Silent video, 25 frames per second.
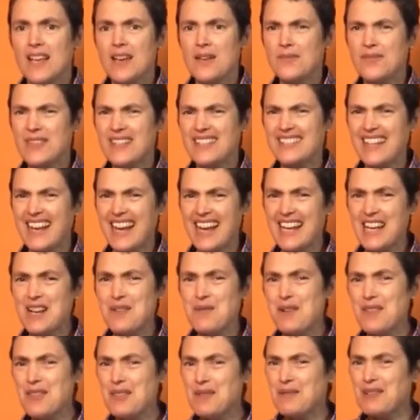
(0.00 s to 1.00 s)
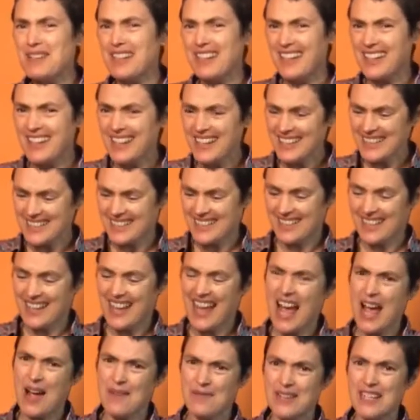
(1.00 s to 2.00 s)
If there's anyone that would like to
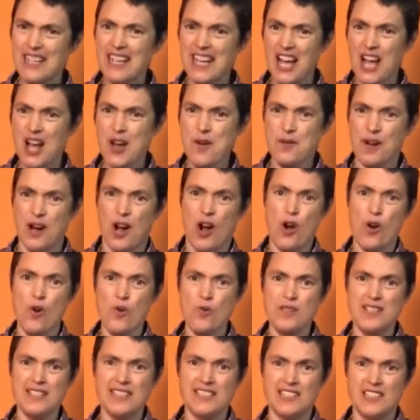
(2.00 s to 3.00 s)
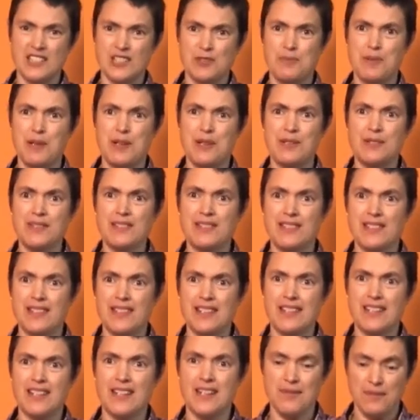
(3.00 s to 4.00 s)
have a go at holding the spoons
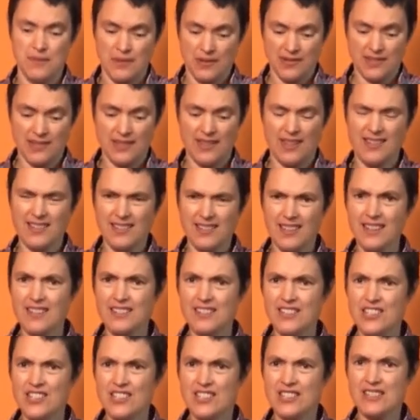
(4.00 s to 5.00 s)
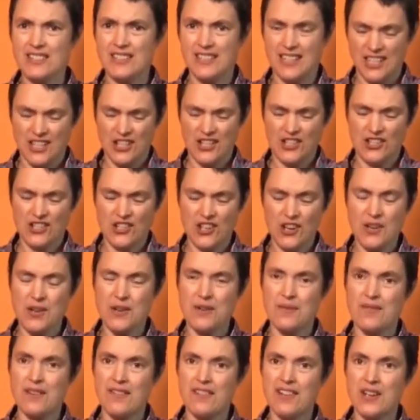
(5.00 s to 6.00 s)
like I was, I'll just show
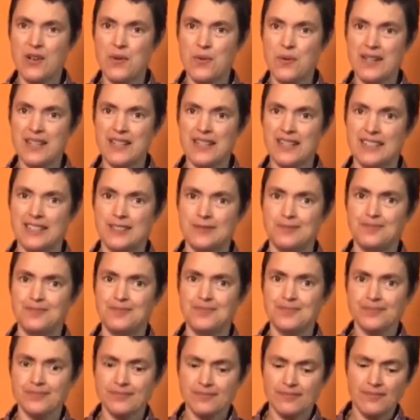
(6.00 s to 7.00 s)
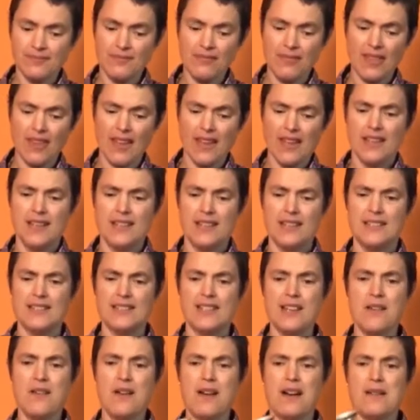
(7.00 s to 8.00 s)
you very quickly.
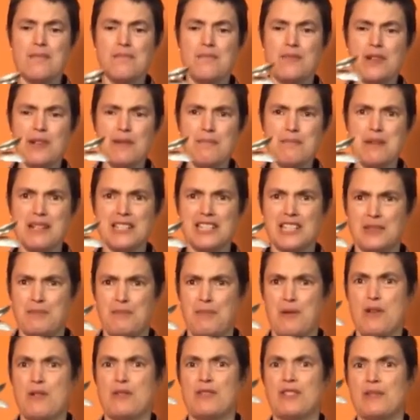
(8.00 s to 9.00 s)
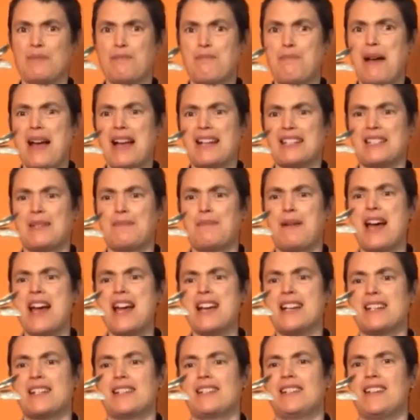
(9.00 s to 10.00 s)
So I'm putting my spoons back to
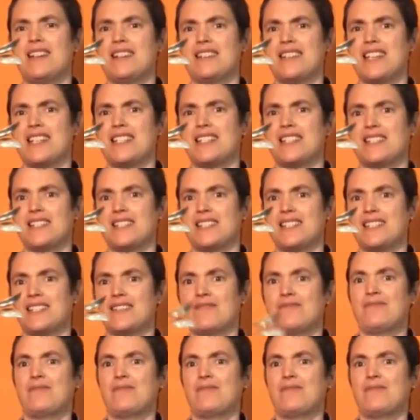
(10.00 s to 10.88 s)
back like this.